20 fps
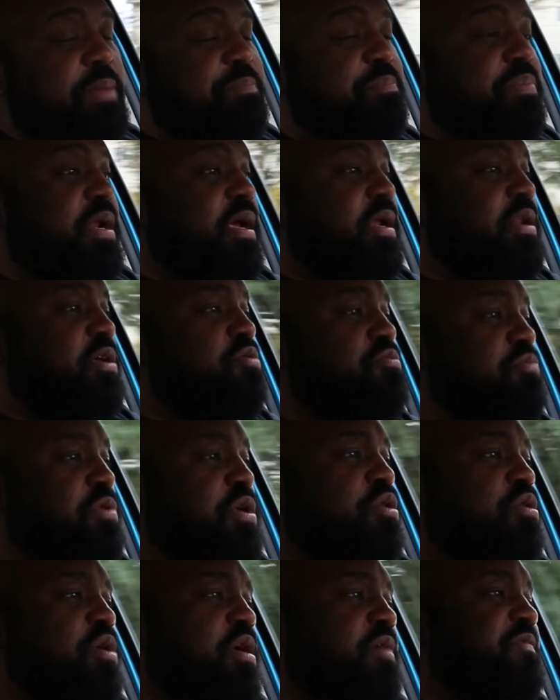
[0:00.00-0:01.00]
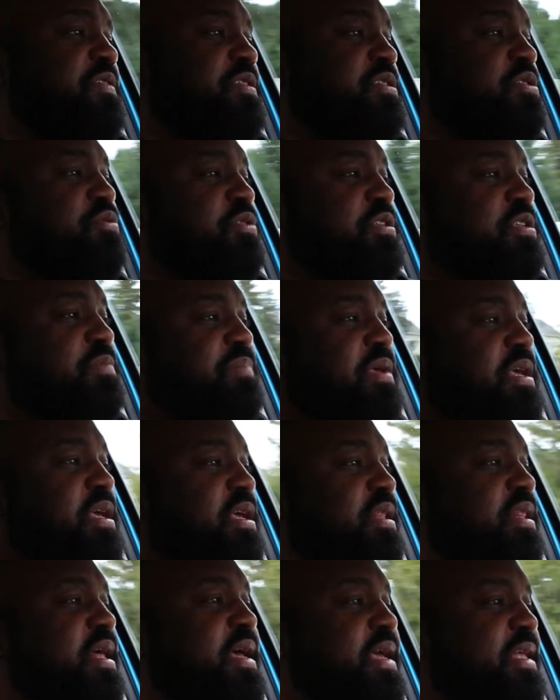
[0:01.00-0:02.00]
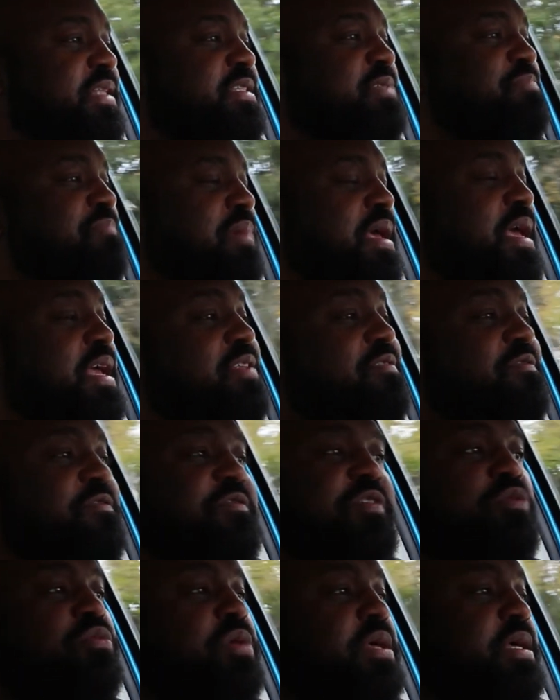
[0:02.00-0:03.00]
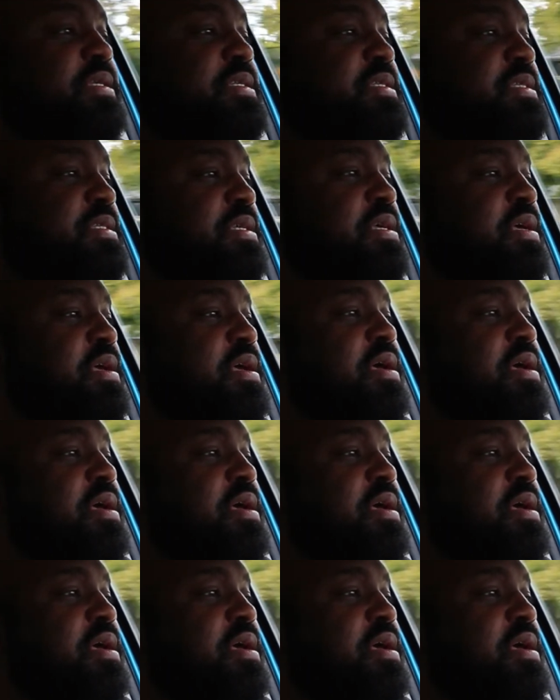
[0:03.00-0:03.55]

but I don't know if it's going to be like its main focus.